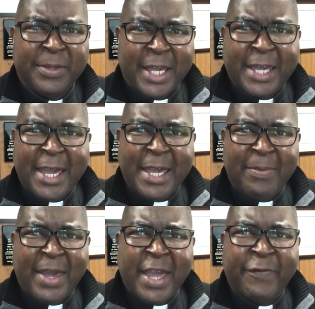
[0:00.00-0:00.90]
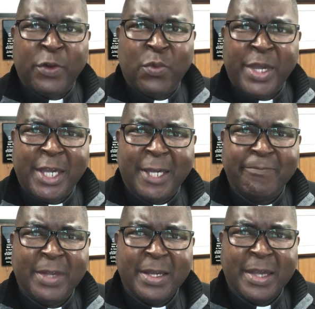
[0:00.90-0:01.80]
They came every week
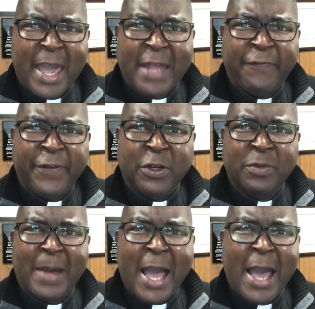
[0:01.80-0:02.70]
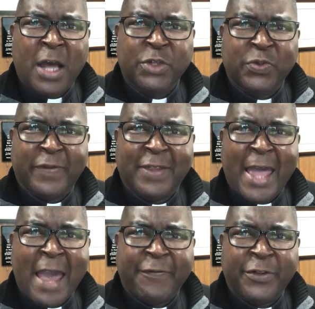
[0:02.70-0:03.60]
and filled my house with
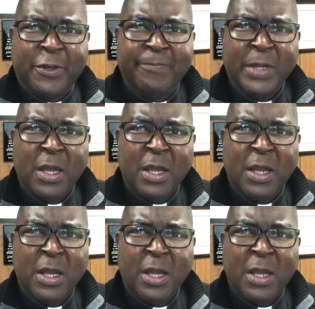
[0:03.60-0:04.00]
laughter